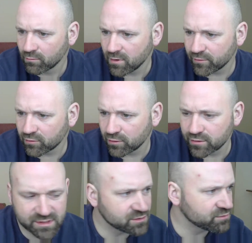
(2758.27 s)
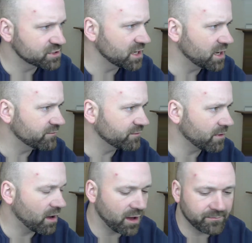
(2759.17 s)
River cruises, Rajiv.
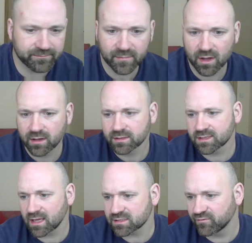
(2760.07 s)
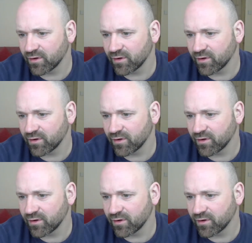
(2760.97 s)
So that's a